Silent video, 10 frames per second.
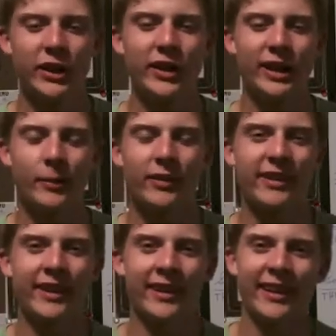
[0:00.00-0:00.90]
I'm just
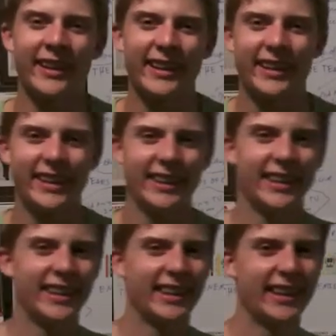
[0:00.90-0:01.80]
gonna,
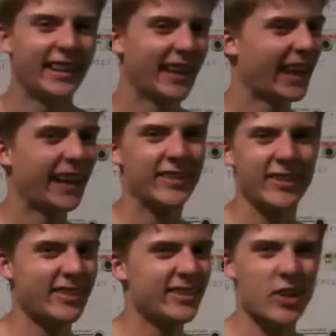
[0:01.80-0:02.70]

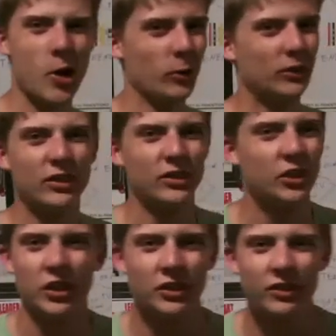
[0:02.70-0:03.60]
just don't
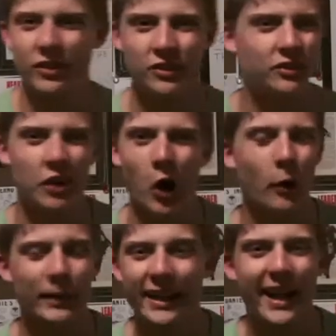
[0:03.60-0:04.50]
call
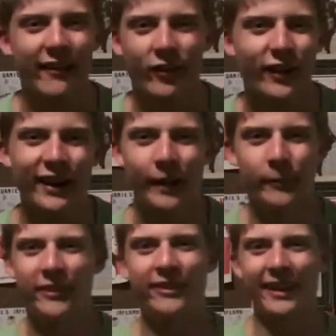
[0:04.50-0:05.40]
me ever. I'm
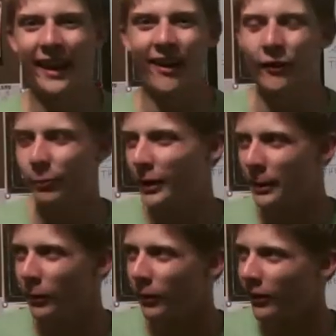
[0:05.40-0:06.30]
scared of people.